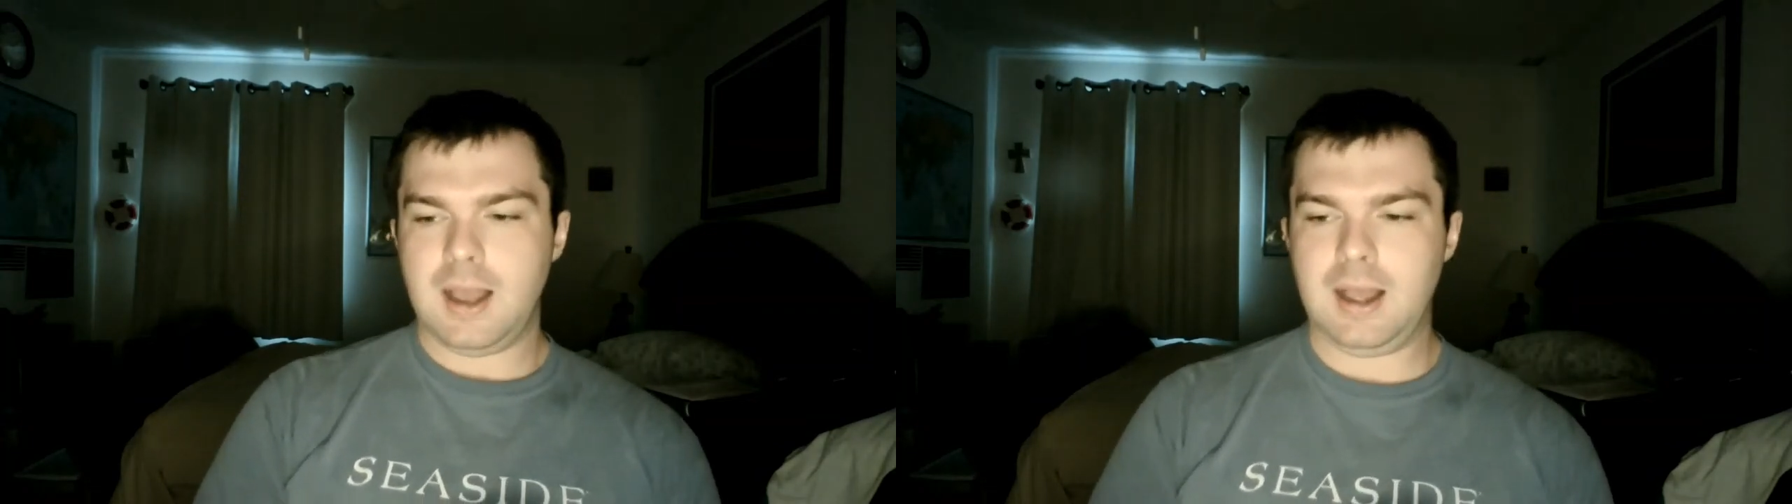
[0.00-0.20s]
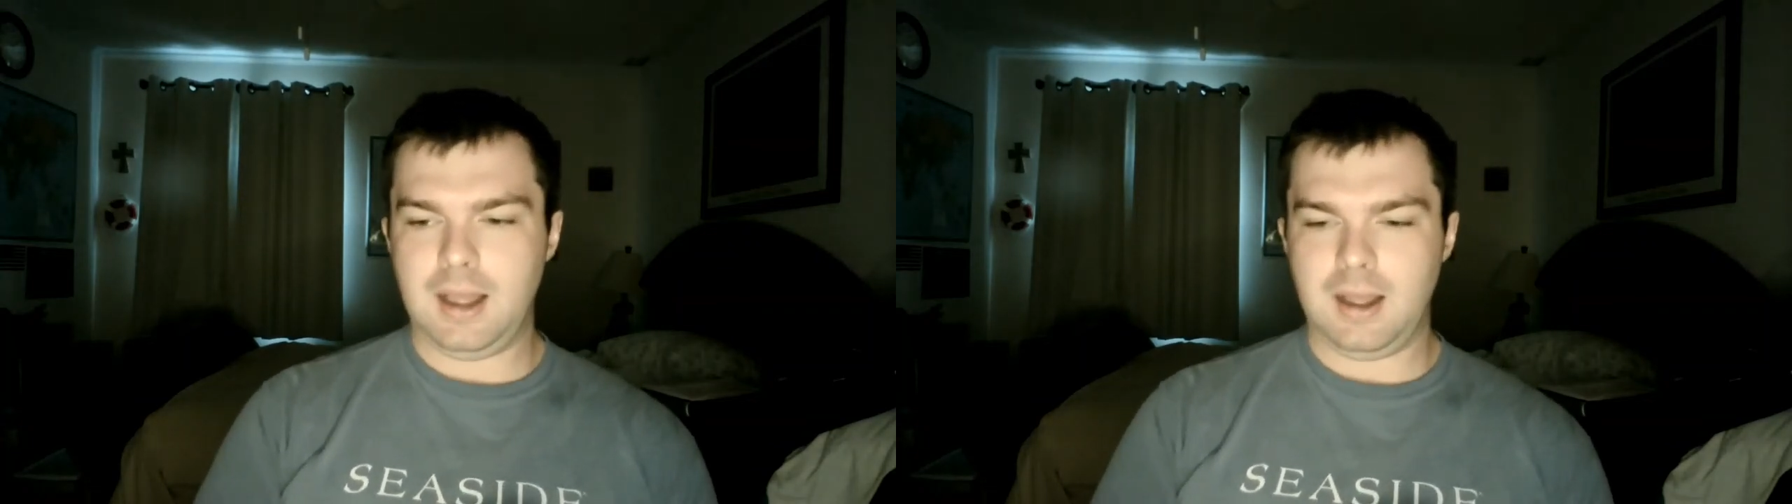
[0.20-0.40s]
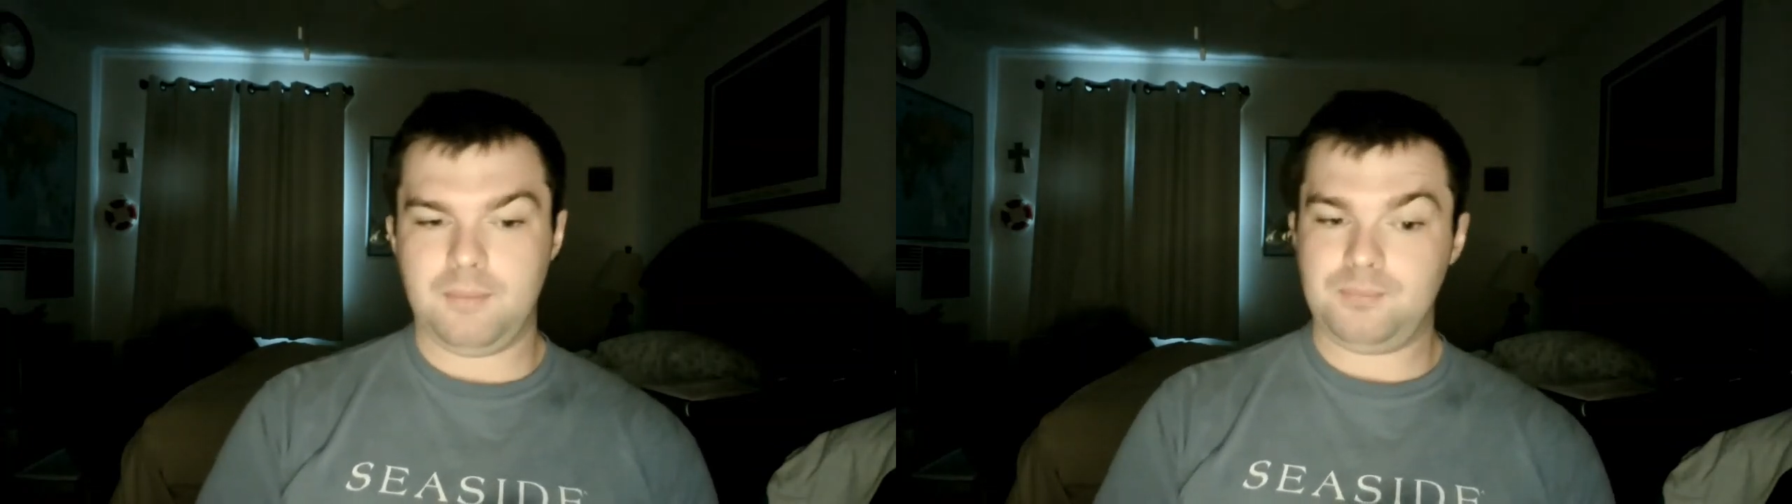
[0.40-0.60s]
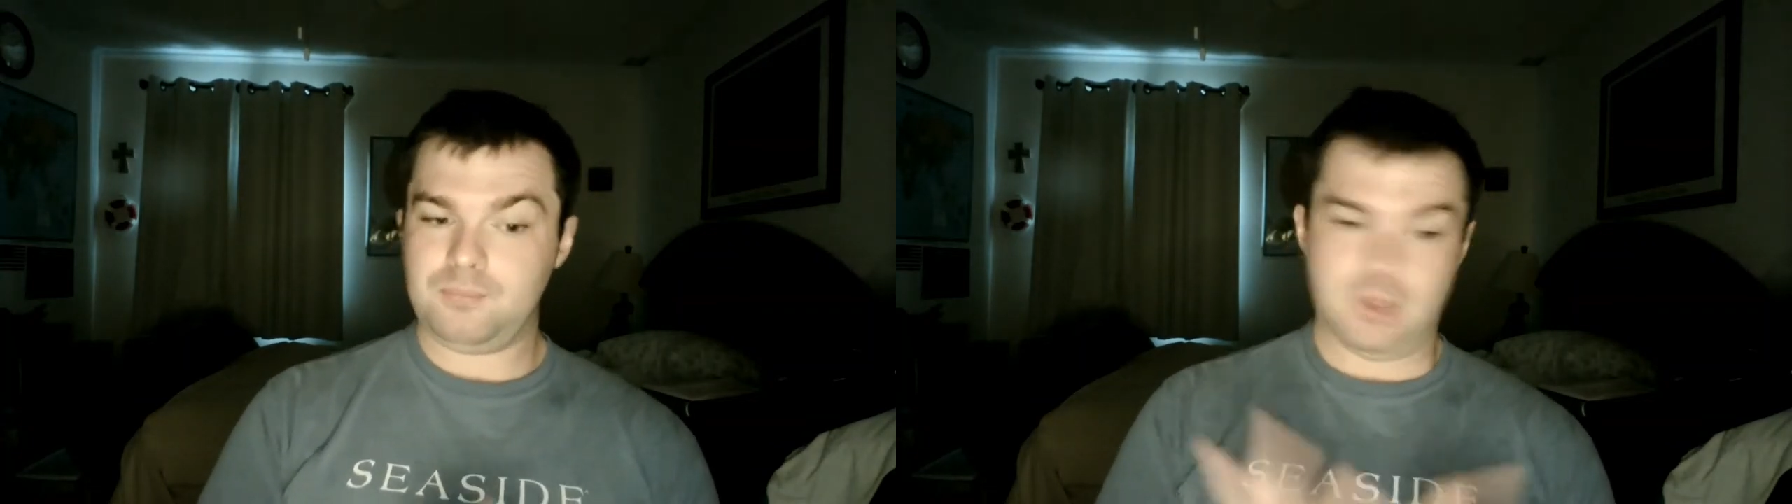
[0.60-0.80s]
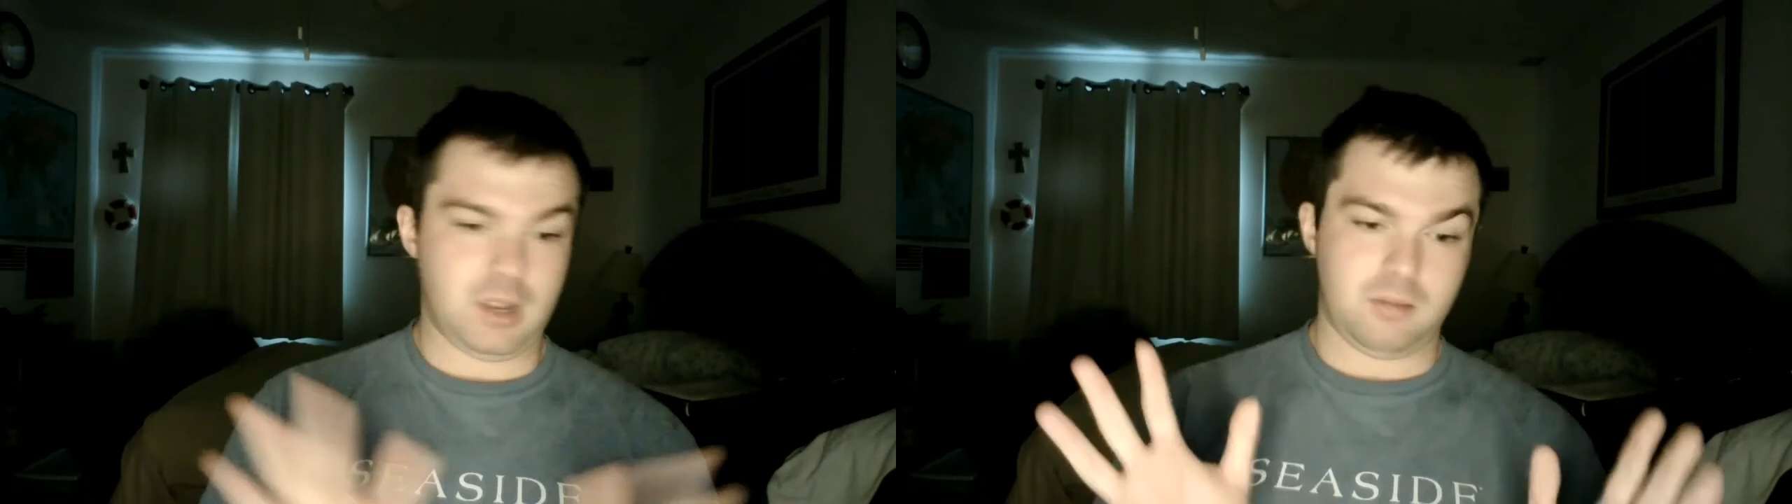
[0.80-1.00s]

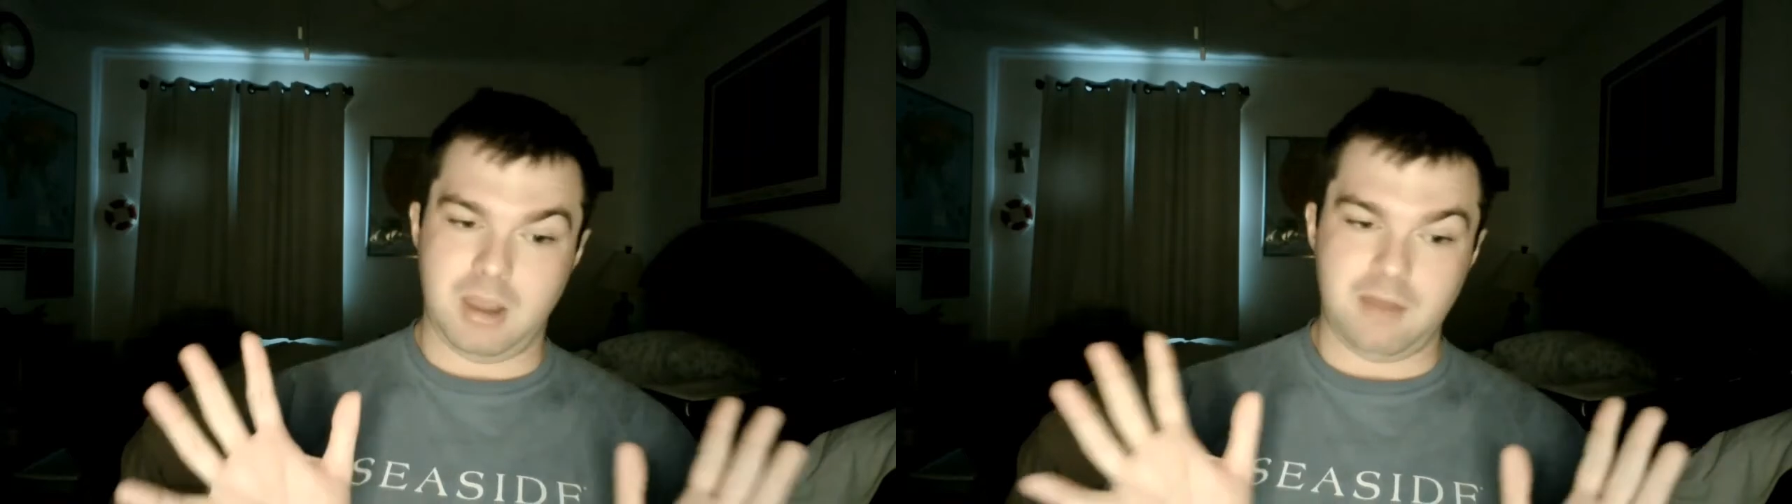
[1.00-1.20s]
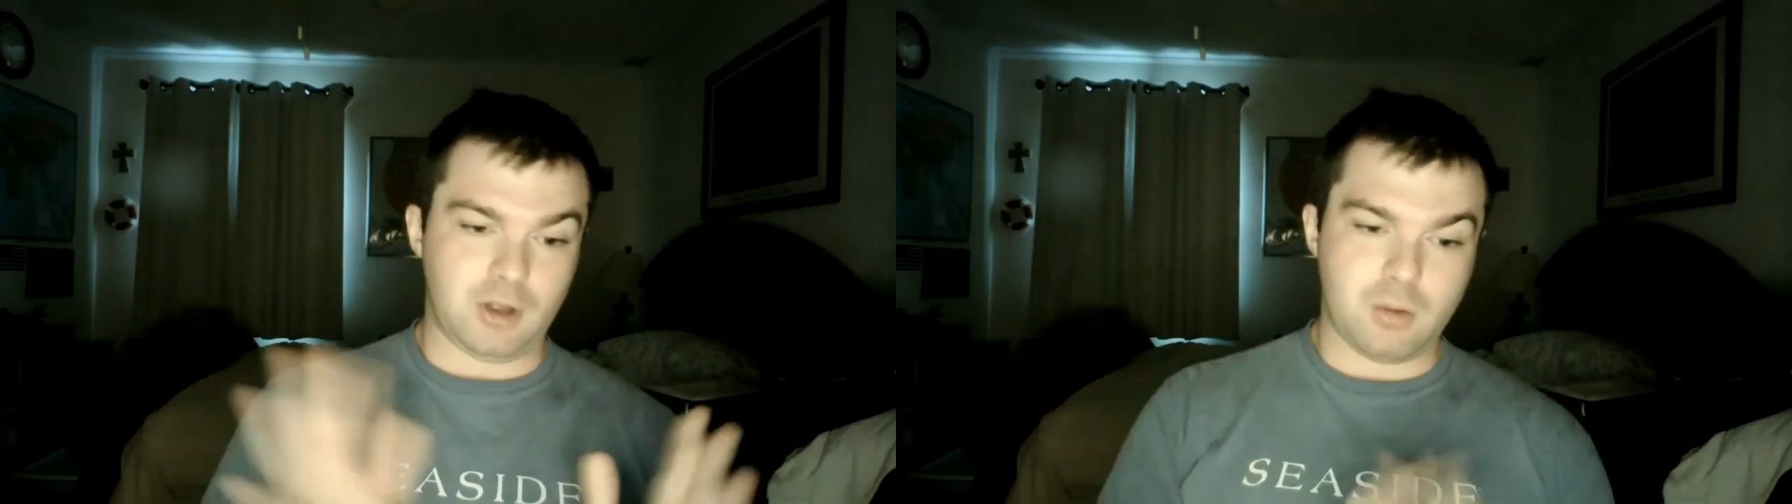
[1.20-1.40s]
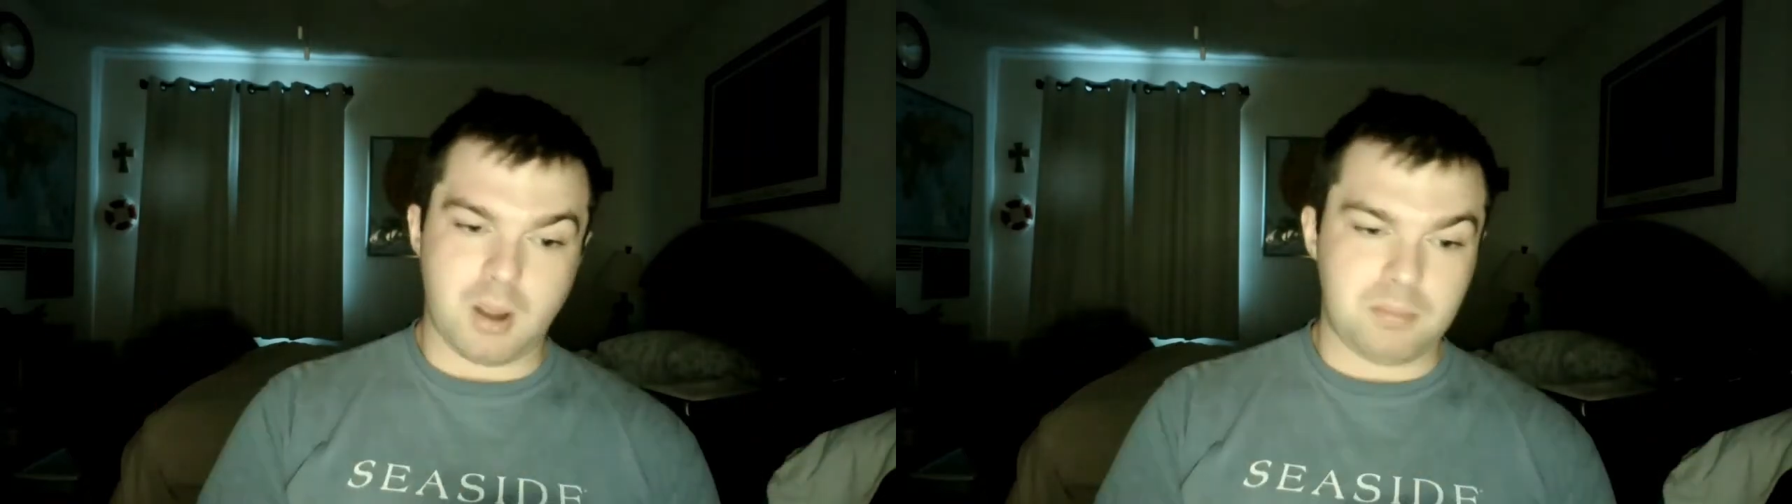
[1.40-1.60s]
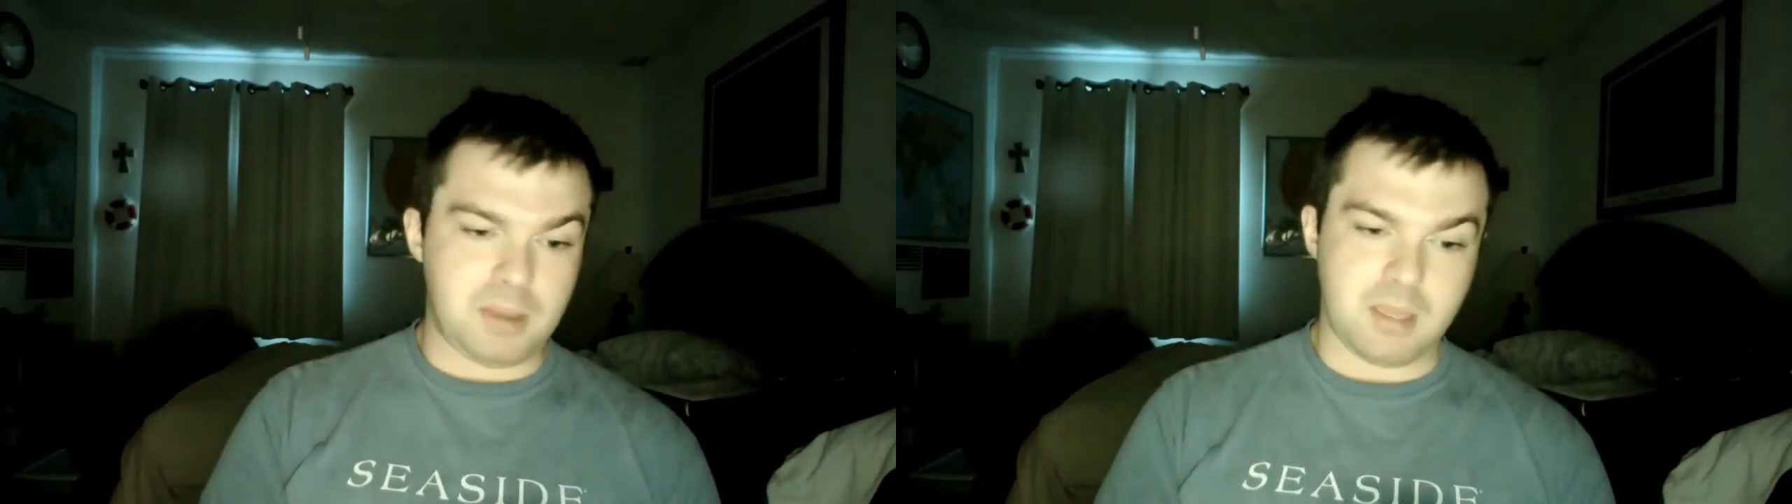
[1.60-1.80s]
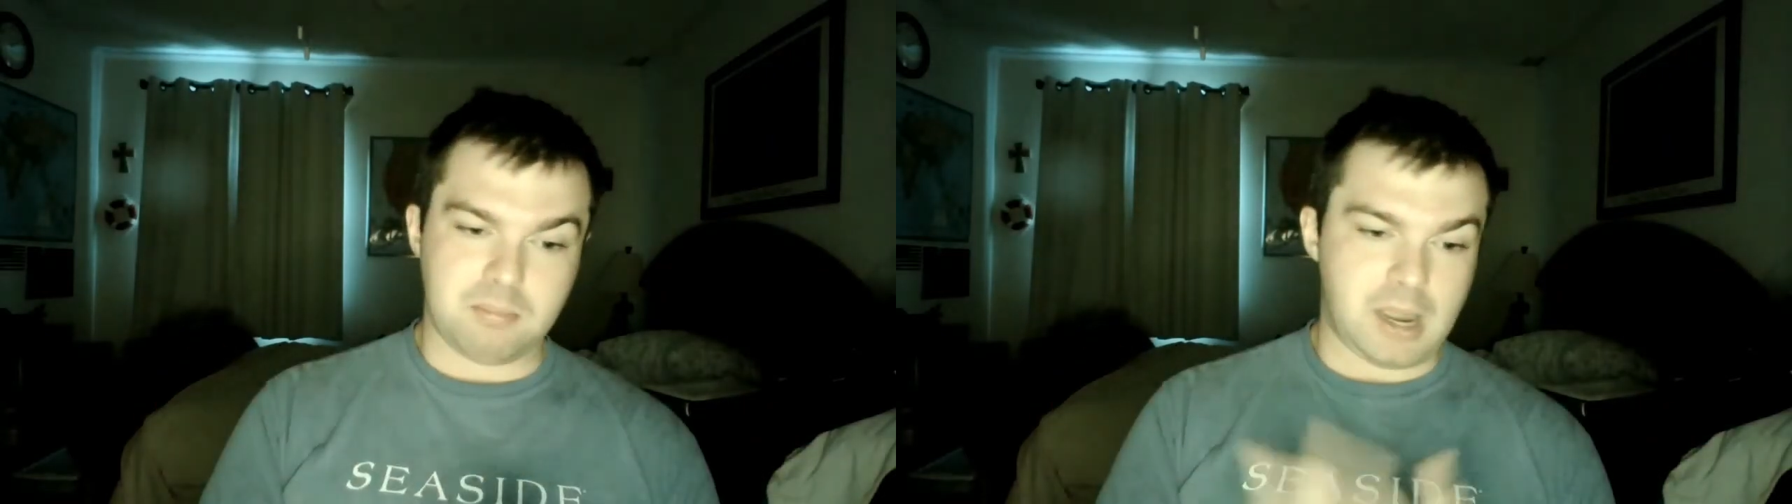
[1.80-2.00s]
Now, it may very well be that